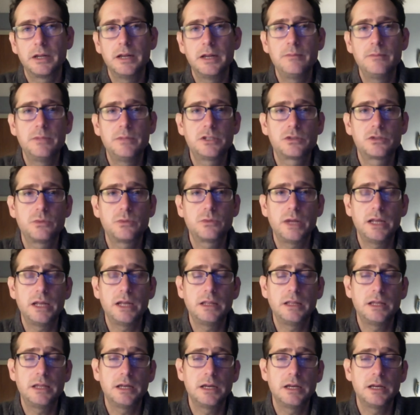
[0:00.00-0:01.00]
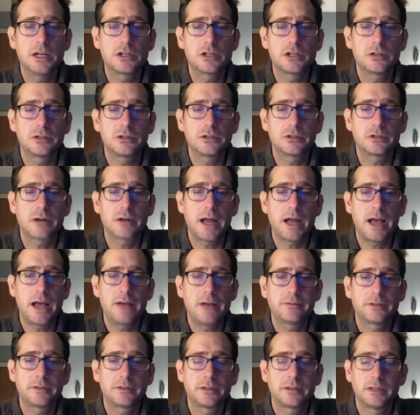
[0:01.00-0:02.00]
in between the initial
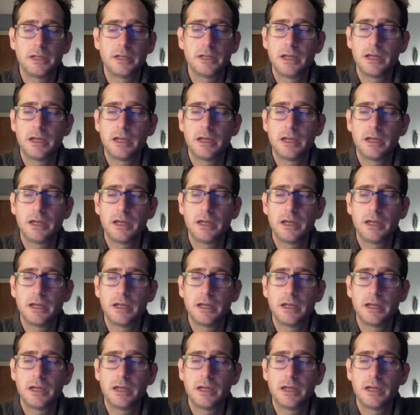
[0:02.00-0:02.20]
draft